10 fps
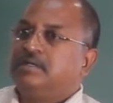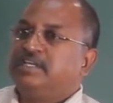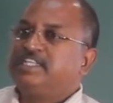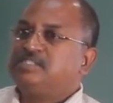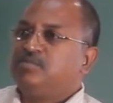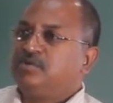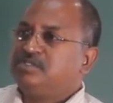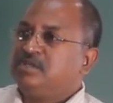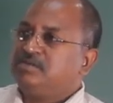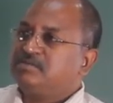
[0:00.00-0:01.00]
Higgs
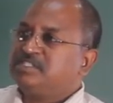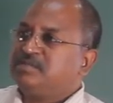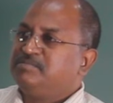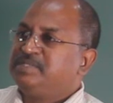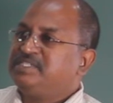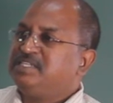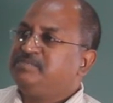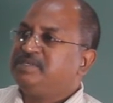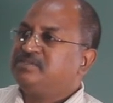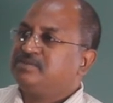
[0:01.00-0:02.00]
boson was the missing
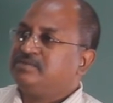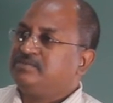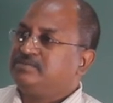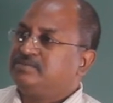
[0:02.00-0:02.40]
piece of